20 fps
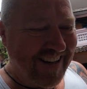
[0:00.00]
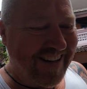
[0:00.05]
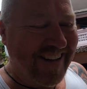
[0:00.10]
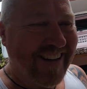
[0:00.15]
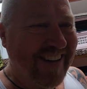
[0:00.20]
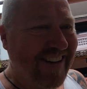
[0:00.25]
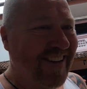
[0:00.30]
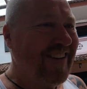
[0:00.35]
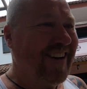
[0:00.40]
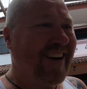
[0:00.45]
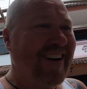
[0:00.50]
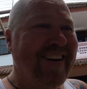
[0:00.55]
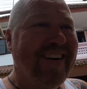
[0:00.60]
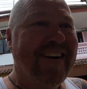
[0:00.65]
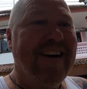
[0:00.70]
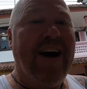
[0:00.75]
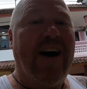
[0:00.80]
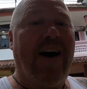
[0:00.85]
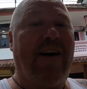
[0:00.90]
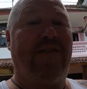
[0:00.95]
Oh, look,
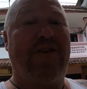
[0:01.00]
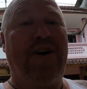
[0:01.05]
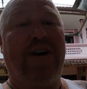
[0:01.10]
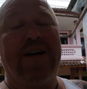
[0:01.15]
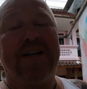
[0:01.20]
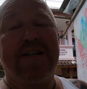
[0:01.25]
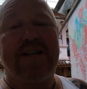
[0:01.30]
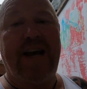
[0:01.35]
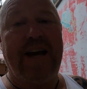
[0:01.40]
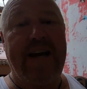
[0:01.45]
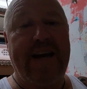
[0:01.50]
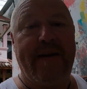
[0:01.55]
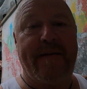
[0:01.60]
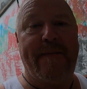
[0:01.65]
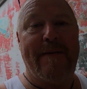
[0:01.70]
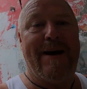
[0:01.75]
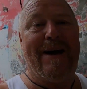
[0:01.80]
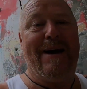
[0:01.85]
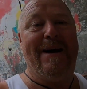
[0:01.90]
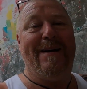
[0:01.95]
I've got to say,
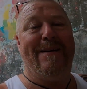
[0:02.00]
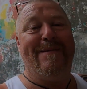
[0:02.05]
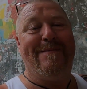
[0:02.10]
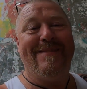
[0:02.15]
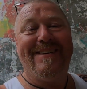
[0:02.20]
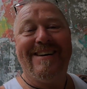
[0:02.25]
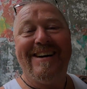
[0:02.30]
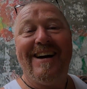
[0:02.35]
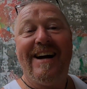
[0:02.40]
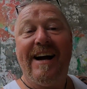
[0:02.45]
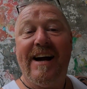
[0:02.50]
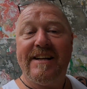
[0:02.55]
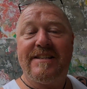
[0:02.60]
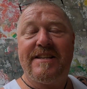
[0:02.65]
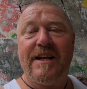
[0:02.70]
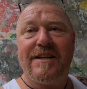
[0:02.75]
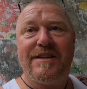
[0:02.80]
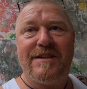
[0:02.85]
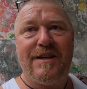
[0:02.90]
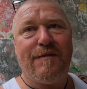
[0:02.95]

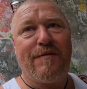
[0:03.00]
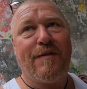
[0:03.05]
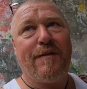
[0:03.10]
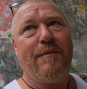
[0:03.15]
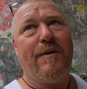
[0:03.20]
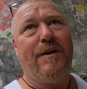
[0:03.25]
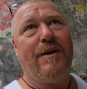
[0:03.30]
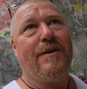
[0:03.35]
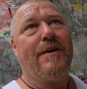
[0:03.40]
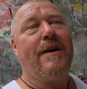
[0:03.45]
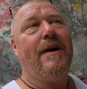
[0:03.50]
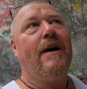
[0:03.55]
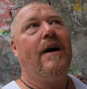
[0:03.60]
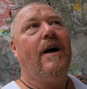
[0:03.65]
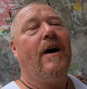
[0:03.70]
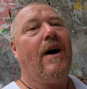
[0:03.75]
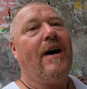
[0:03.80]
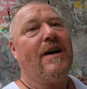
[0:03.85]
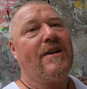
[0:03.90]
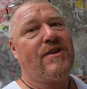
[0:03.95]
it's a different world.
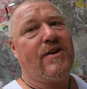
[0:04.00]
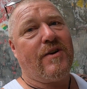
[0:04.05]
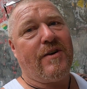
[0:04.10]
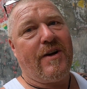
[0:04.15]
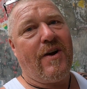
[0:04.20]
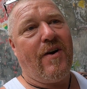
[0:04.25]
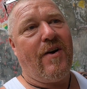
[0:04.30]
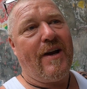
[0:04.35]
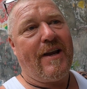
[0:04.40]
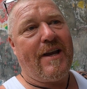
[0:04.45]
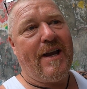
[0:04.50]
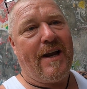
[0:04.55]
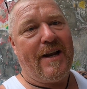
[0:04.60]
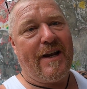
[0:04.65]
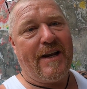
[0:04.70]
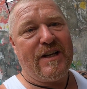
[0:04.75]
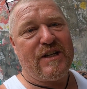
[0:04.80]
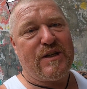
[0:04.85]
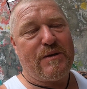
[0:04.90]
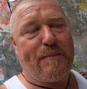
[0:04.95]
I saw a guy
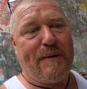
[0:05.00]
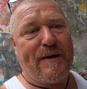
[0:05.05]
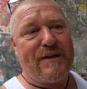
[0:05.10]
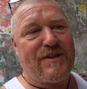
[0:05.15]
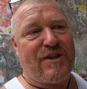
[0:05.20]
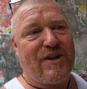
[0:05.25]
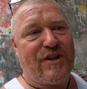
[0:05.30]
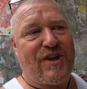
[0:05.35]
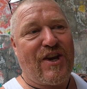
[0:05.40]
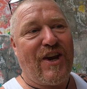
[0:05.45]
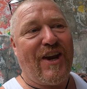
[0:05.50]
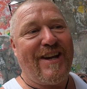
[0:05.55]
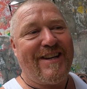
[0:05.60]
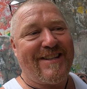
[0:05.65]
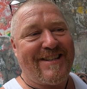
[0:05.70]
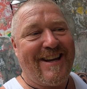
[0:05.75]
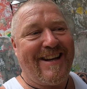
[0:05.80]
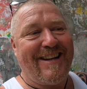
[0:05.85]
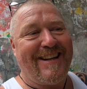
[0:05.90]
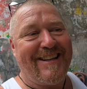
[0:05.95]
cutting asbestos
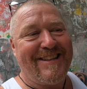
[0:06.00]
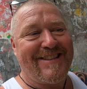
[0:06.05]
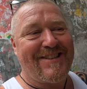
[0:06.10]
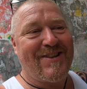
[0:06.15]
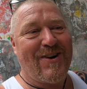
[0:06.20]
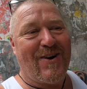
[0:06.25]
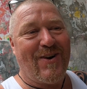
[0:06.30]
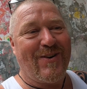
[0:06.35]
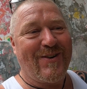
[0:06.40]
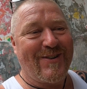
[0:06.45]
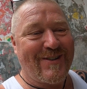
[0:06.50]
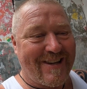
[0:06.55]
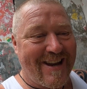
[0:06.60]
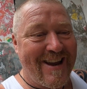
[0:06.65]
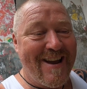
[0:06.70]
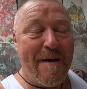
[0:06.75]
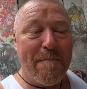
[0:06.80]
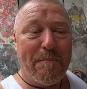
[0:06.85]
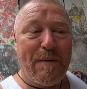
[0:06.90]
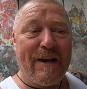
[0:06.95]
sheets in his thongs,
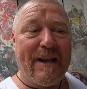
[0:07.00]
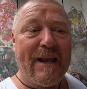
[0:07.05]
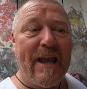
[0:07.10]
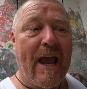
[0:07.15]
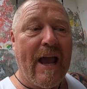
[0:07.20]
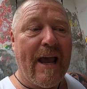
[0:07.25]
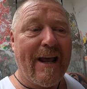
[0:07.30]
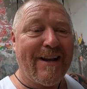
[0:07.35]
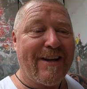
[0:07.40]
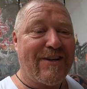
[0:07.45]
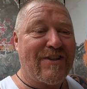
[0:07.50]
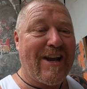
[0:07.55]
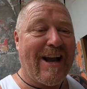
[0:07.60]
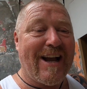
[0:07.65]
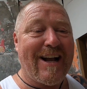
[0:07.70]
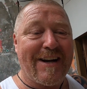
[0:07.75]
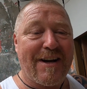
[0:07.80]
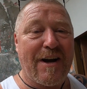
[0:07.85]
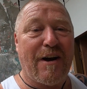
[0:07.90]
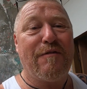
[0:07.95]
but he had a
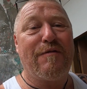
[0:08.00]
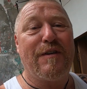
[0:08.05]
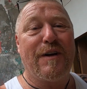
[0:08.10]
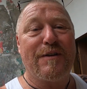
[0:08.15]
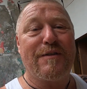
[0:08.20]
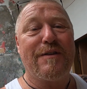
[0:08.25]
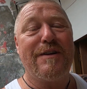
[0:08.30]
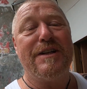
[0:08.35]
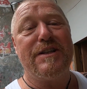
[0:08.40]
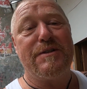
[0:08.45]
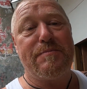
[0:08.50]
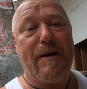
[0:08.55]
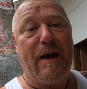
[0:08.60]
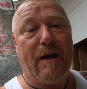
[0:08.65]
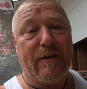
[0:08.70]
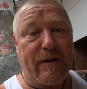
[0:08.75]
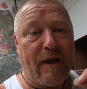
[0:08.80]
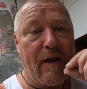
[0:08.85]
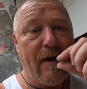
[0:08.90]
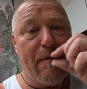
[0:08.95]
charcoal filter in his
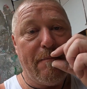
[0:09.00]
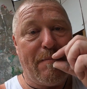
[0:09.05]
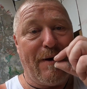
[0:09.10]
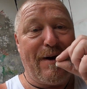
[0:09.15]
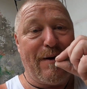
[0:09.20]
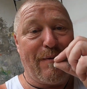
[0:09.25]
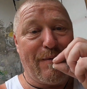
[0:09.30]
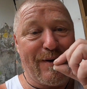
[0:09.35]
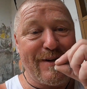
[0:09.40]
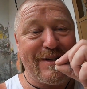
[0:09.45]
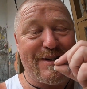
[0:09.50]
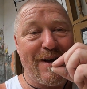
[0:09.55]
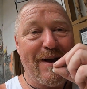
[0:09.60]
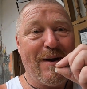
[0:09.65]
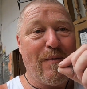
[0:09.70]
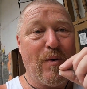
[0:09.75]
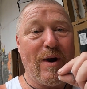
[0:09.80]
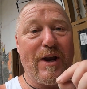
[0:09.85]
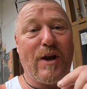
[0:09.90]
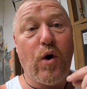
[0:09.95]
mouth. It was,
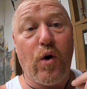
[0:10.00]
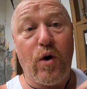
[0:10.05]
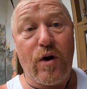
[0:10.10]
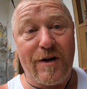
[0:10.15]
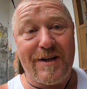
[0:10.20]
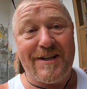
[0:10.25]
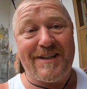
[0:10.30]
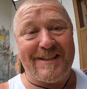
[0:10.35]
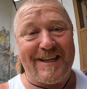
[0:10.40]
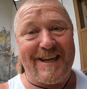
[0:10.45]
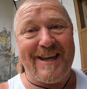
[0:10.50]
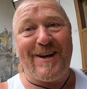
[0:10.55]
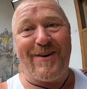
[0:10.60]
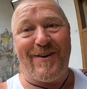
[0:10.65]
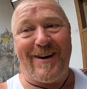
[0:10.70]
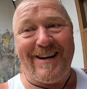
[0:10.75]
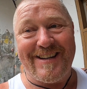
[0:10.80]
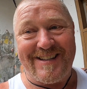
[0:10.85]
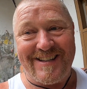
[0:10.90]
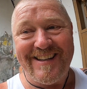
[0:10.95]
we call it a
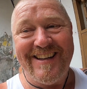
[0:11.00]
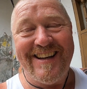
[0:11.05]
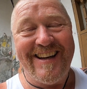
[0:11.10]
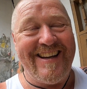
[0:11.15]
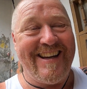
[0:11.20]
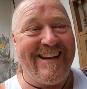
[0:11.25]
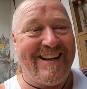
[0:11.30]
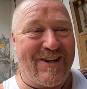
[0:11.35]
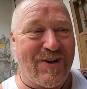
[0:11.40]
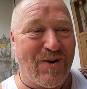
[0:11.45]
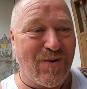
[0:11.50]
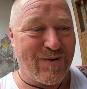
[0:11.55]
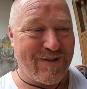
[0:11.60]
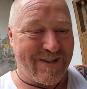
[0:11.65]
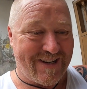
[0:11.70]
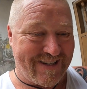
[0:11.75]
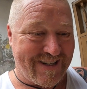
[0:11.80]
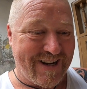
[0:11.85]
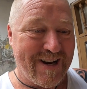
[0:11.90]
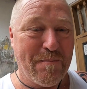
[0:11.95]
cigarette. He
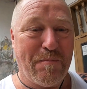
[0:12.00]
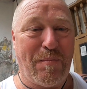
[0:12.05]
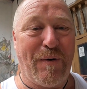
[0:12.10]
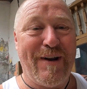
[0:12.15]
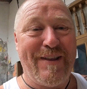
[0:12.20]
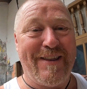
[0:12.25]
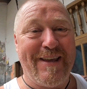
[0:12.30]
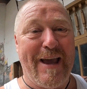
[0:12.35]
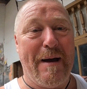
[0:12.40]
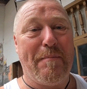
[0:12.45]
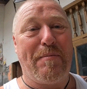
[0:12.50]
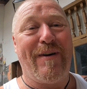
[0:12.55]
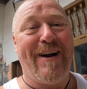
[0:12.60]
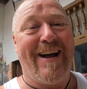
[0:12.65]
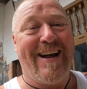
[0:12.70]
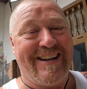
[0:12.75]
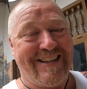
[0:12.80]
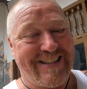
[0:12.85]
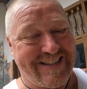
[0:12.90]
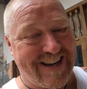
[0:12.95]
calls it breathing
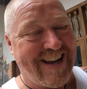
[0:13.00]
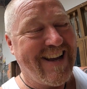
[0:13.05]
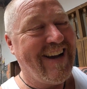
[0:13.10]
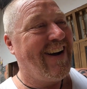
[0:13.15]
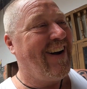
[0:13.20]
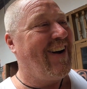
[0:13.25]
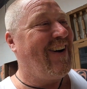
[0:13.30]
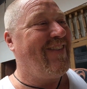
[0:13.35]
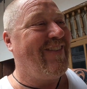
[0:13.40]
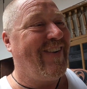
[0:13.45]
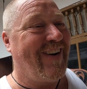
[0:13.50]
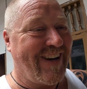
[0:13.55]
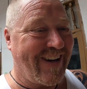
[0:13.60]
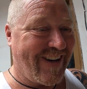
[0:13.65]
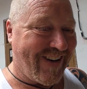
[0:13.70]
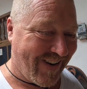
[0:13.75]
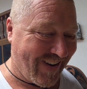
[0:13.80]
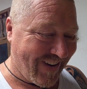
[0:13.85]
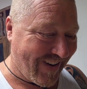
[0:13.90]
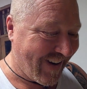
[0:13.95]
apparatus. Oh my
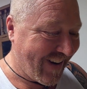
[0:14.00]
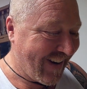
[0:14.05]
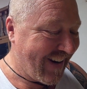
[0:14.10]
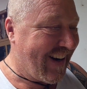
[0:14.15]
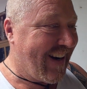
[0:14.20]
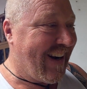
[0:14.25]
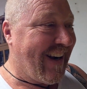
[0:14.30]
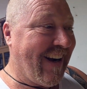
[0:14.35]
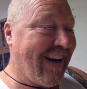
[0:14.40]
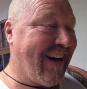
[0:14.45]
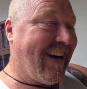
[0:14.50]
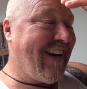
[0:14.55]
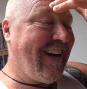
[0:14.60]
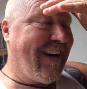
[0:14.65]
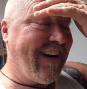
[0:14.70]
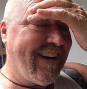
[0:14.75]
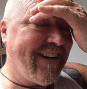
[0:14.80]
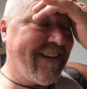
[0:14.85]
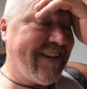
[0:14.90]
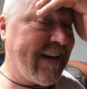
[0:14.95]
God.
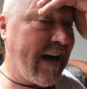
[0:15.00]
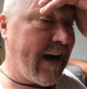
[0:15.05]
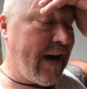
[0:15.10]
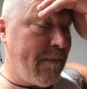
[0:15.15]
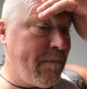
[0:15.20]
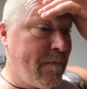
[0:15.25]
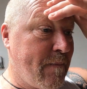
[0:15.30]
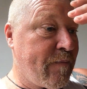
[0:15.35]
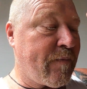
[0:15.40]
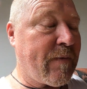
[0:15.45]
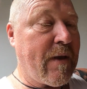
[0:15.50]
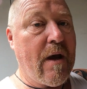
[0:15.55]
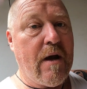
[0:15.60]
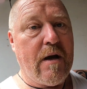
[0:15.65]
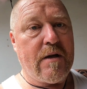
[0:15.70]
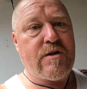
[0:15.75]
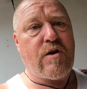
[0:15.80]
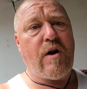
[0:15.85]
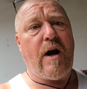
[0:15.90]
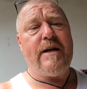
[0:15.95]
Oh,
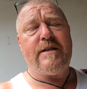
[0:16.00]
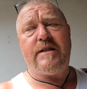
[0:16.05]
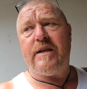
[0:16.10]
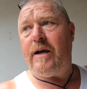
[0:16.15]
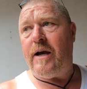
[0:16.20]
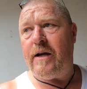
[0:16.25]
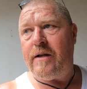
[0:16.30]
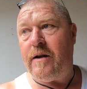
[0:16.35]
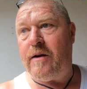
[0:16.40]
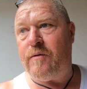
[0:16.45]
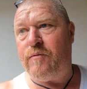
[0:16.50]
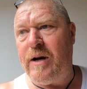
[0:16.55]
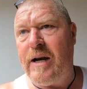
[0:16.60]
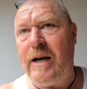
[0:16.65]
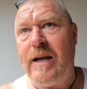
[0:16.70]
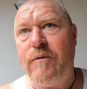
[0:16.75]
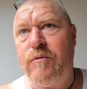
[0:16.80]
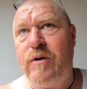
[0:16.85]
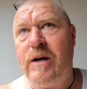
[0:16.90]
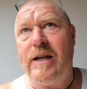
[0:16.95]
it's crazy. It
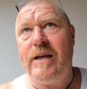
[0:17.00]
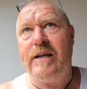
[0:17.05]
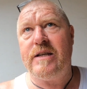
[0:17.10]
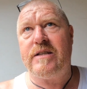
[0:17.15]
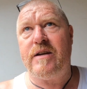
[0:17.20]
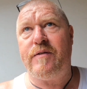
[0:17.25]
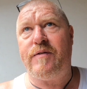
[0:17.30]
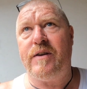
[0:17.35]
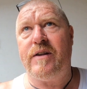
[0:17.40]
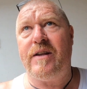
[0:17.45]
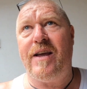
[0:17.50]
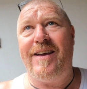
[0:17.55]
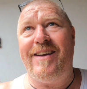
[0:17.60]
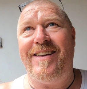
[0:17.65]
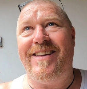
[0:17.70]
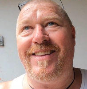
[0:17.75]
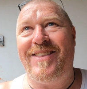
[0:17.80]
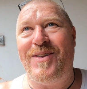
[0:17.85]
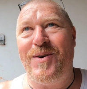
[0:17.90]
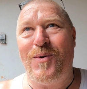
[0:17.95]
really, really is different,
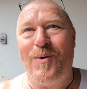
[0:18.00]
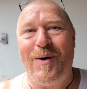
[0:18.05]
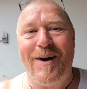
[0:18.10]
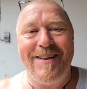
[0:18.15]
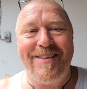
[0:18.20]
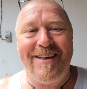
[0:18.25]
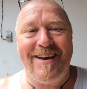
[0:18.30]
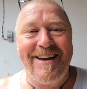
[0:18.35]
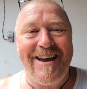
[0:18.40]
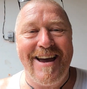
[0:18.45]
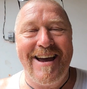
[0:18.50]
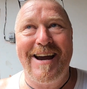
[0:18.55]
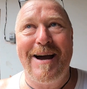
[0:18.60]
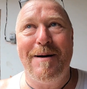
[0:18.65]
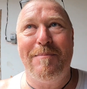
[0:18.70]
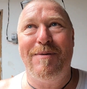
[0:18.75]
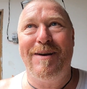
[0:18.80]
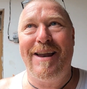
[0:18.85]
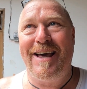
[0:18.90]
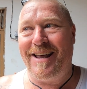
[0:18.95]
the way they hang
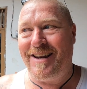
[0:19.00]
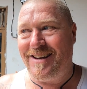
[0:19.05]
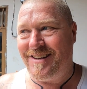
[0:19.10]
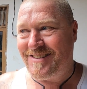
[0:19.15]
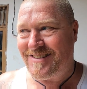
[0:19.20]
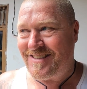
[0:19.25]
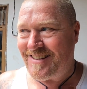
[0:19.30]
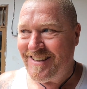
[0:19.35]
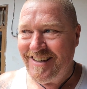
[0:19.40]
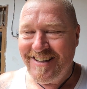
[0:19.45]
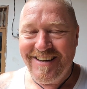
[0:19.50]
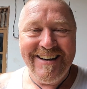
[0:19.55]
up ladders.